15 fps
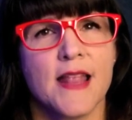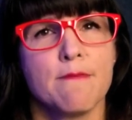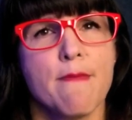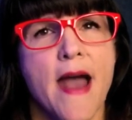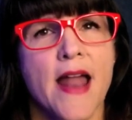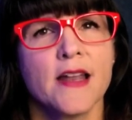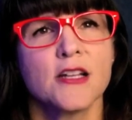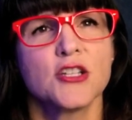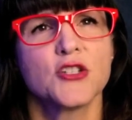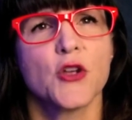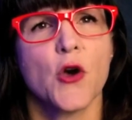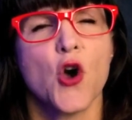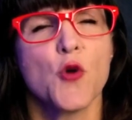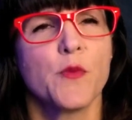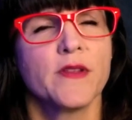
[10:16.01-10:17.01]
and managed
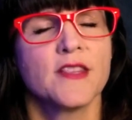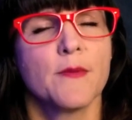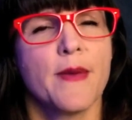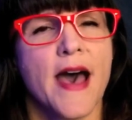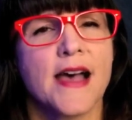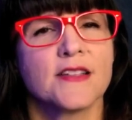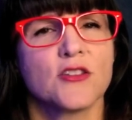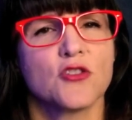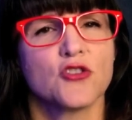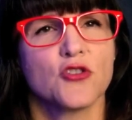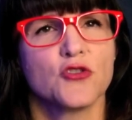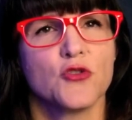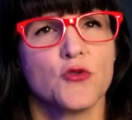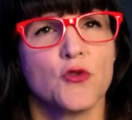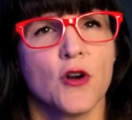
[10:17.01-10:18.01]
to open the
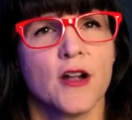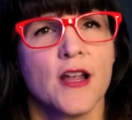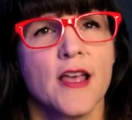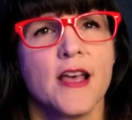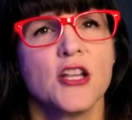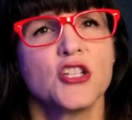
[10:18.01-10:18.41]
passenger door,